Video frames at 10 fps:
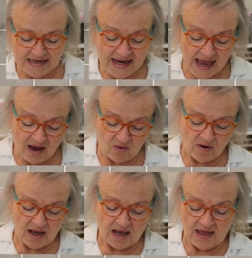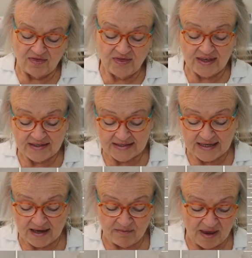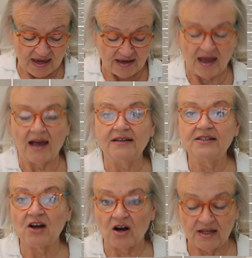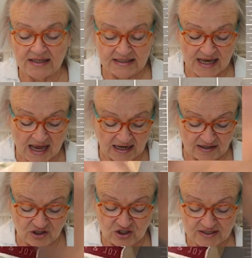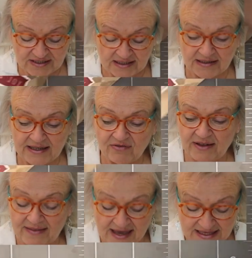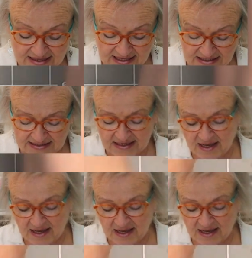now this can make a darling tag just to leave it like this.